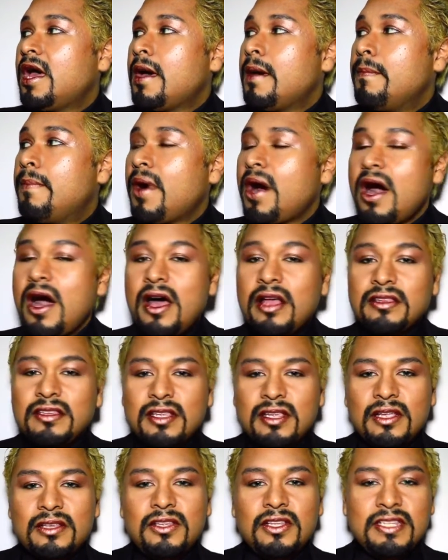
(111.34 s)

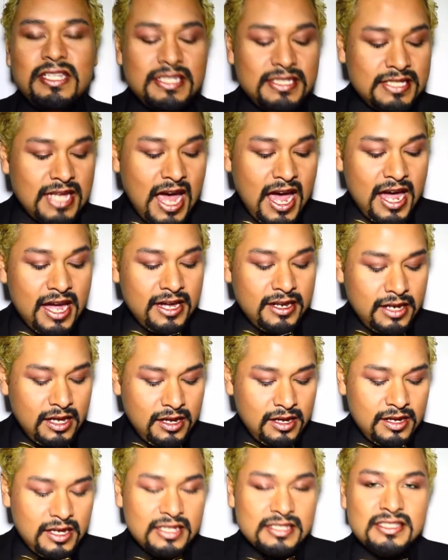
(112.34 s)
But the design
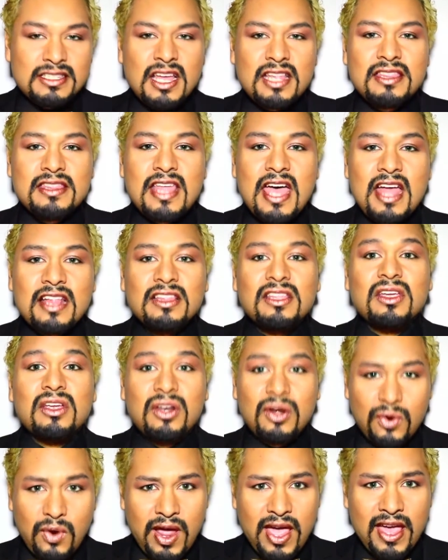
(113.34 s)
is not that
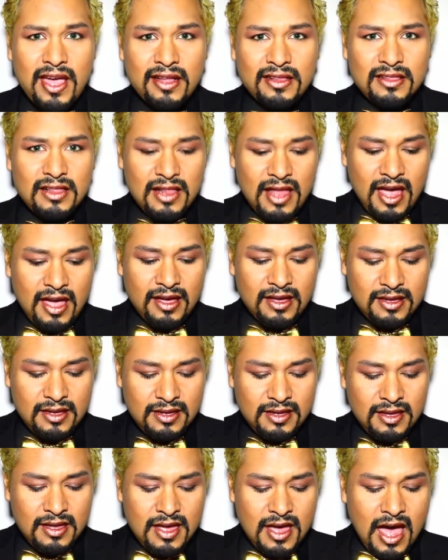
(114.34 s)
great.
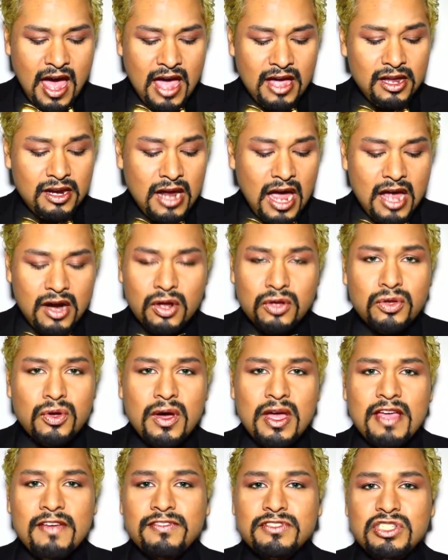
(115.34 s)
Like, I don't know
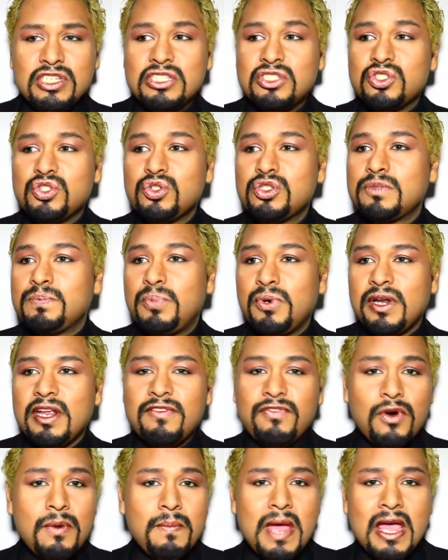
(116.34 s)
if just put
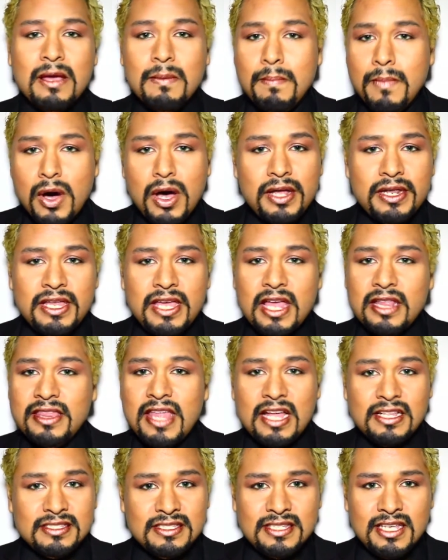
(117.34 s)
it for make money and
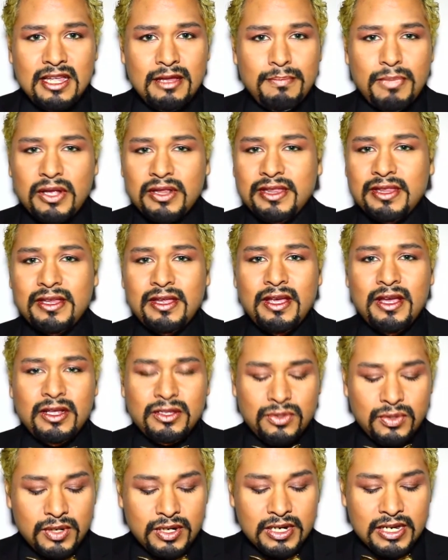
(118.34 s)
that's it, but
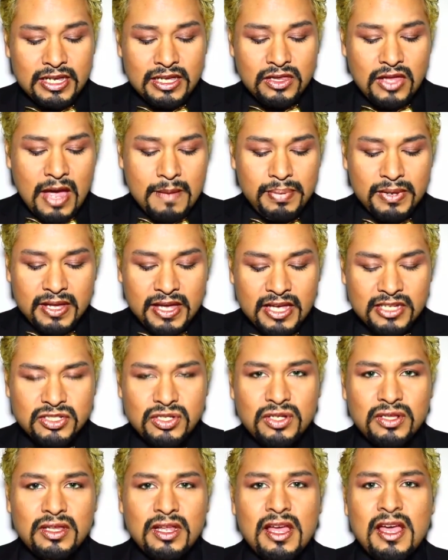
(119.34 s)
totally the
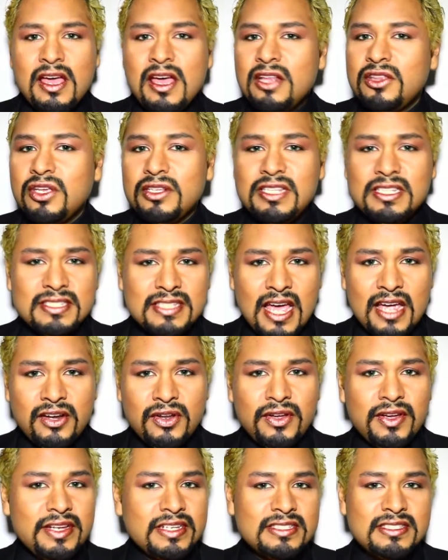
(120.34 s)
application, the
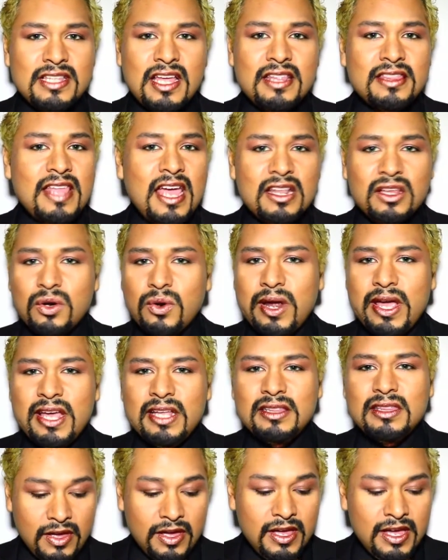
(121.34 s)
designer is not that
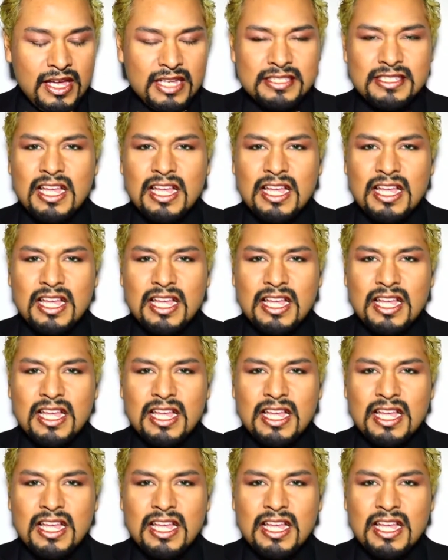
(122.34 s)
great. It's